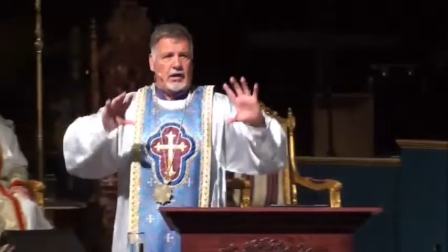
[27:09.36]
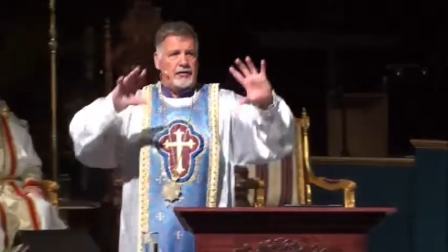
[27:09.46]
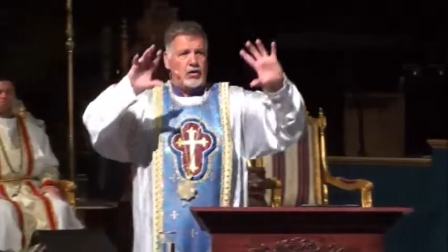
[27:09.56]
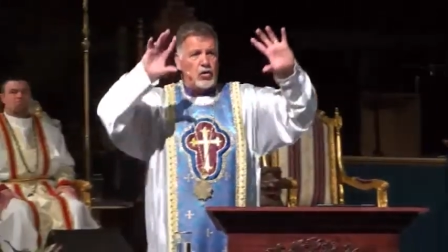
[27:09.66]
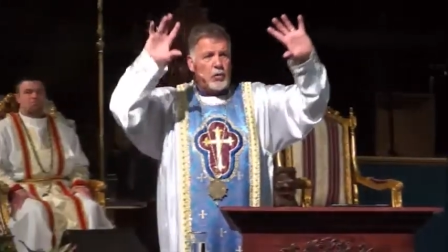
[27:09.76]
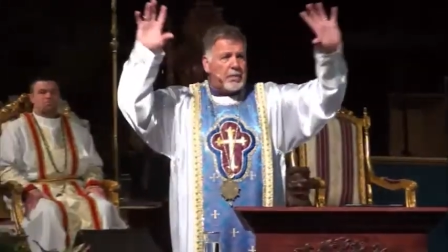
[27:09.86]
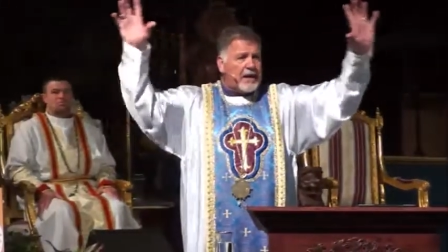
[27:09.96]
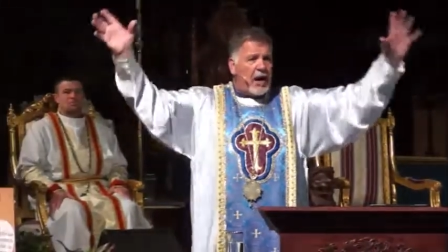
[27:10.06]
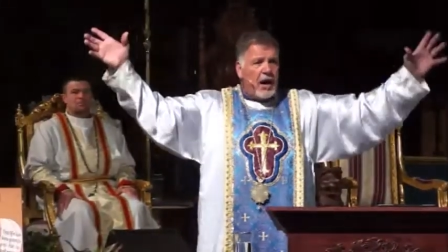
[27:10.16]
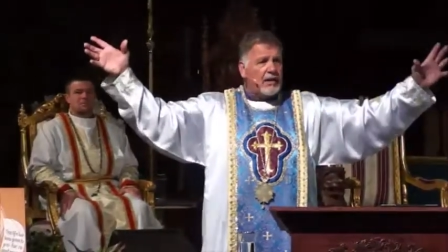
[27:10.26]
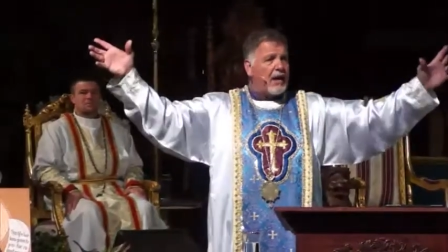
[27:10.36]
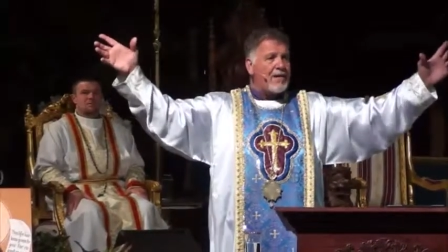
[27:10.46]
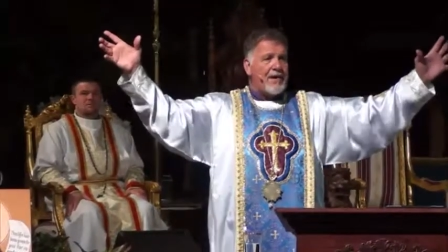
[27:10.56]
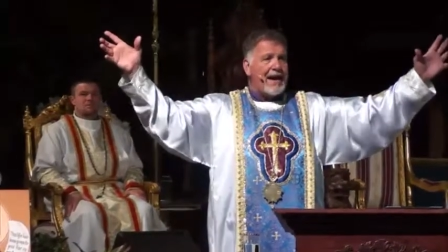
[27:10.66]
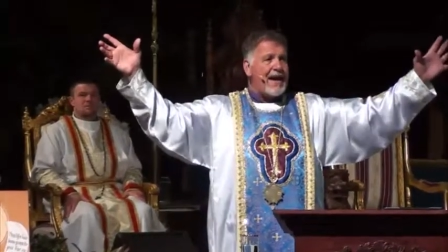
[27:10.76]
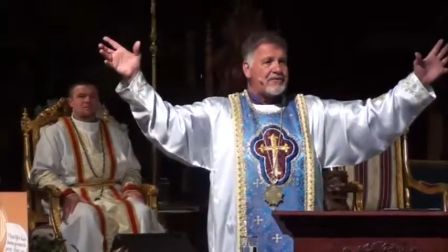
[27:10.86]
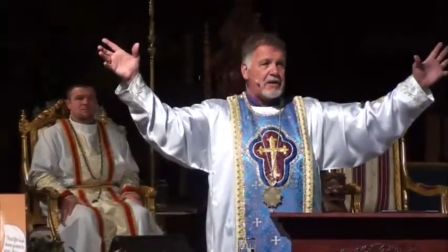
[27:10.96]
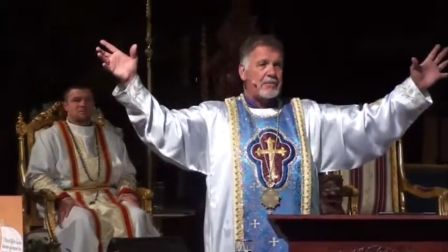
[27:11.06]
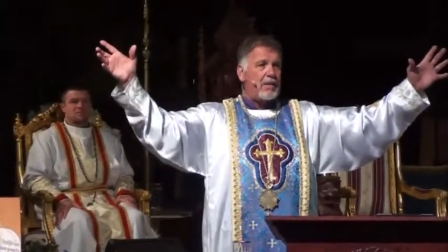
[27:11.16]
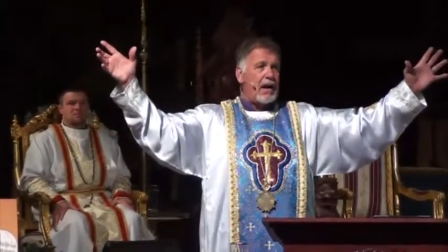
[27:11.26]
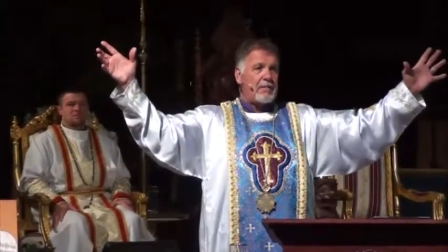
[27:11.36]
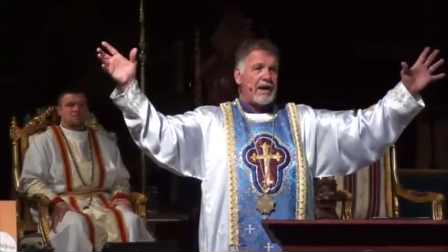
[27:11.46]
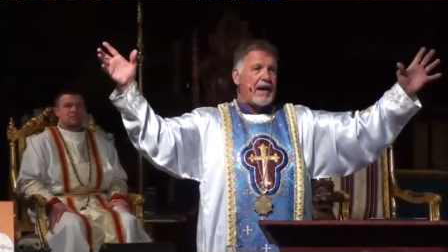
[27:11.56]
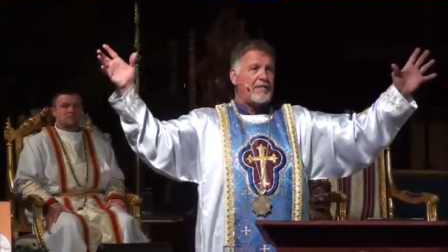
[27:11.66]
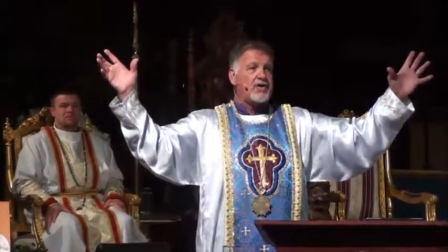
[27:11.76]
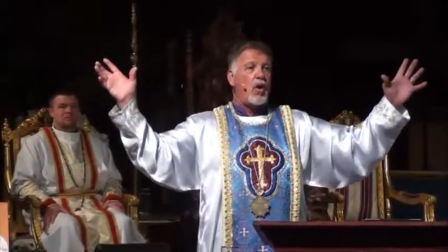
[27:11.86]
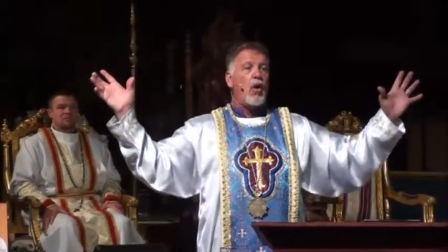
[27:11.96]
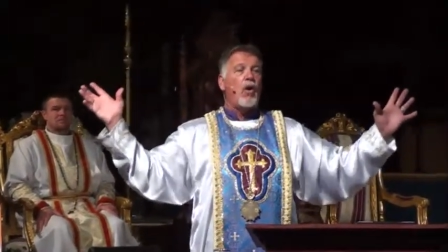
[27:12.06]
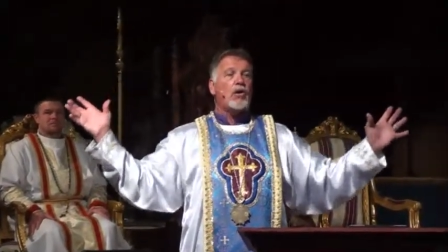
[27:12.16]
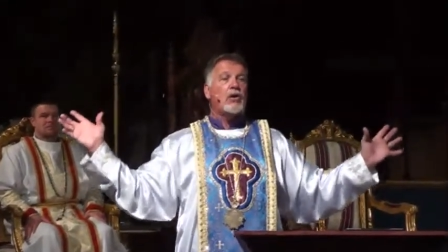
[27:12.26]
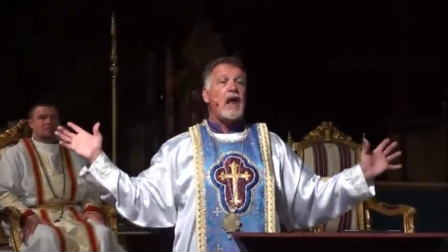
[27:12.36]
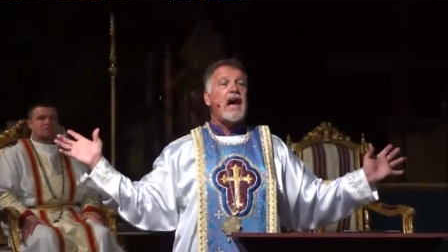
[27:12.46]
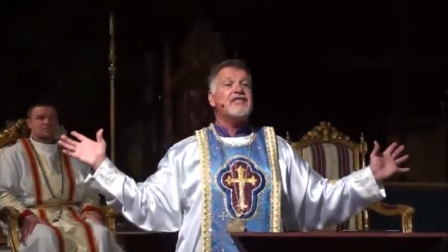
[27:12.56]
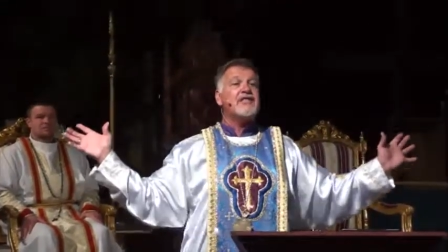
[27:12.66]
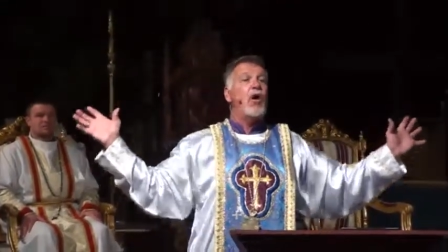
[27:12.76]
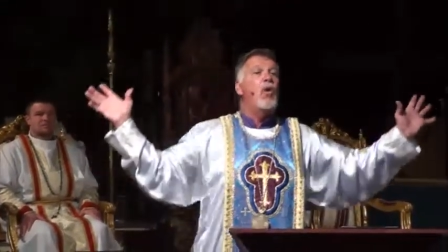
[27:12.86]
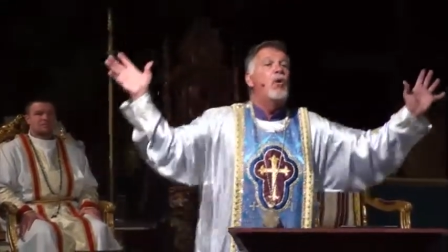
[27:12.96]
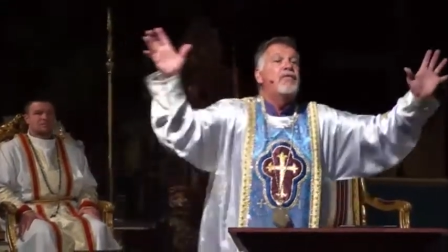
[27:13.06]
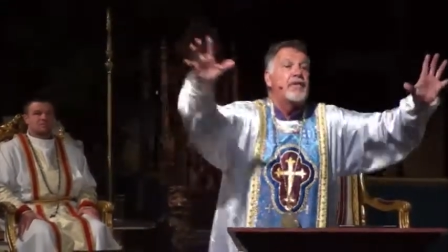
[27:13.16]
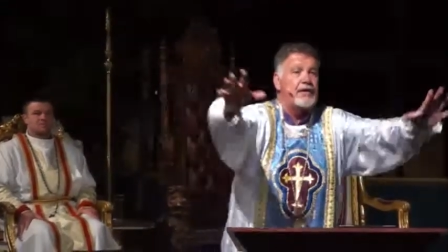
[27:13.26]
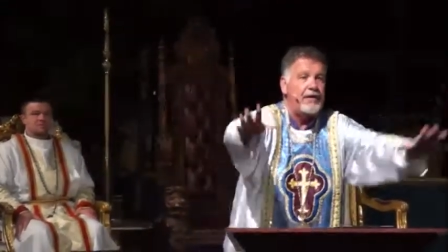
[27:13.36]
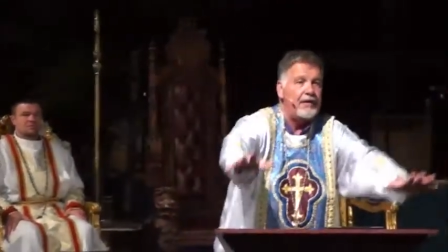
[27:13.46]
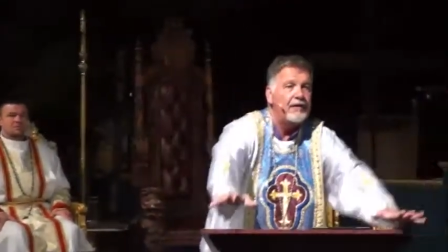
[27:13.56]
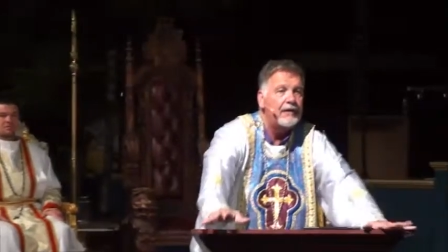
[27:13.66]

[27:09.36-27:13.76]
the hoop and holler, I'm going to have to, I'm gonna have to gloss over